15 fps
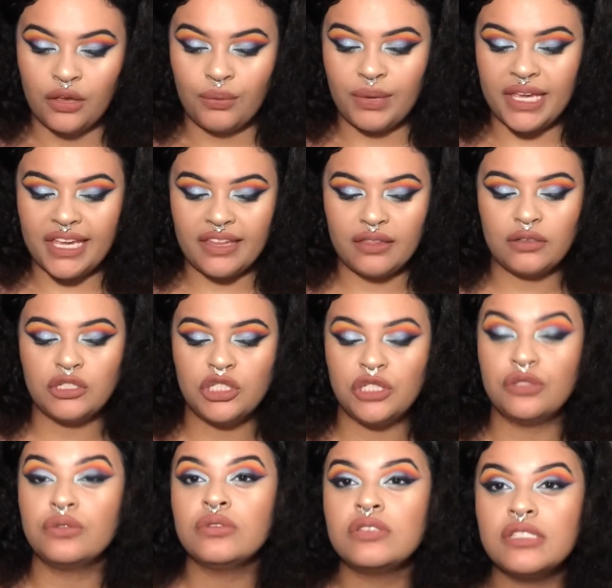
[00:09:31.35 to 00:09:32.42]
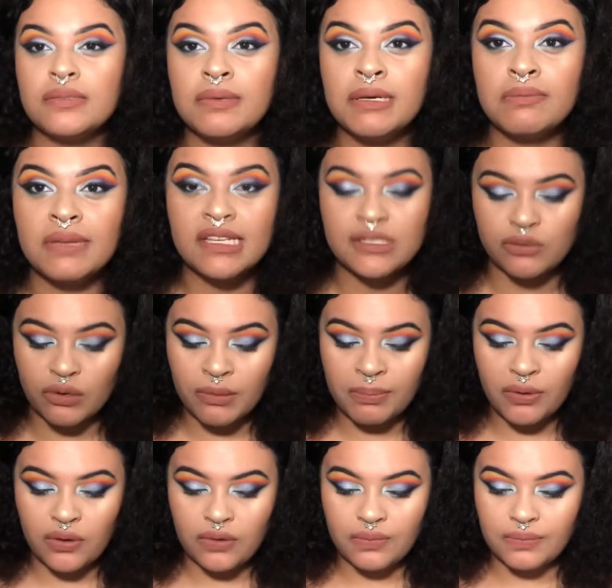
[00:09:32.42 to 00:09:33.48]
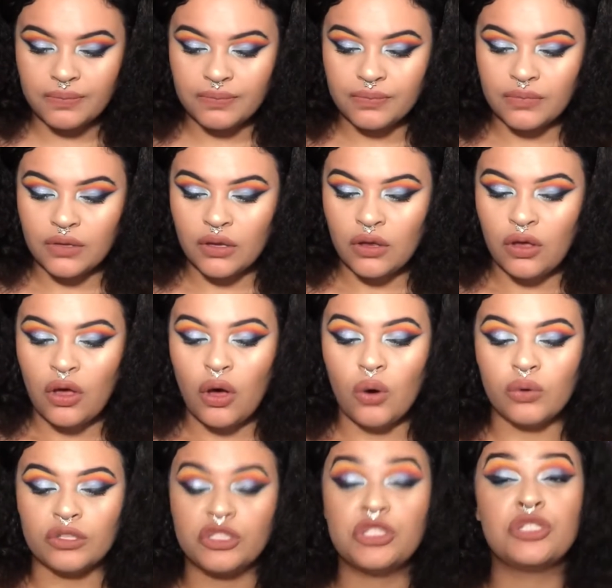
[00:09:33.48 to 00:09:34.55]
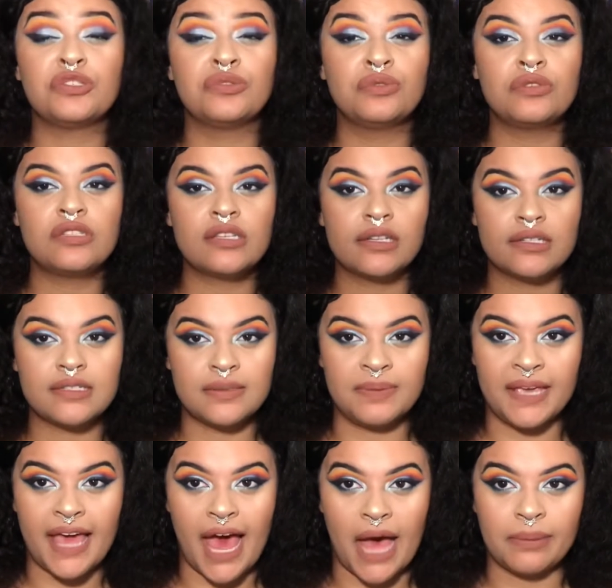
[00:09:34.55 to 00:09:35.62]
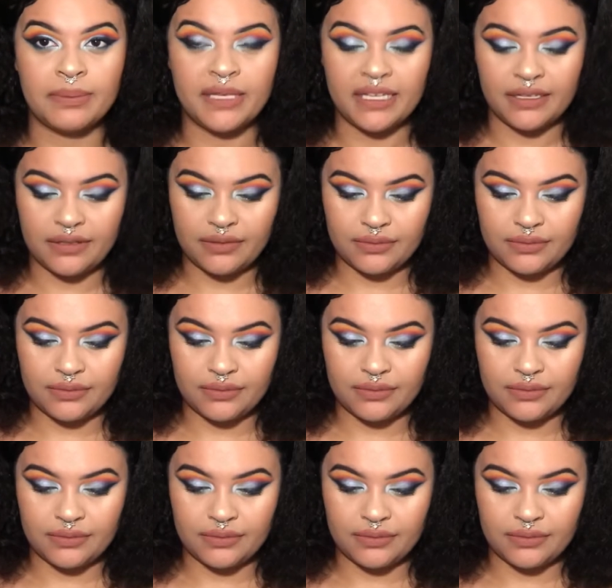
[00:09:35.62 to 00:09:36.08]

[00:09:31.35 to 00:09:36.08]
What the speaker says: We either choose to be miserable or choose to be happy.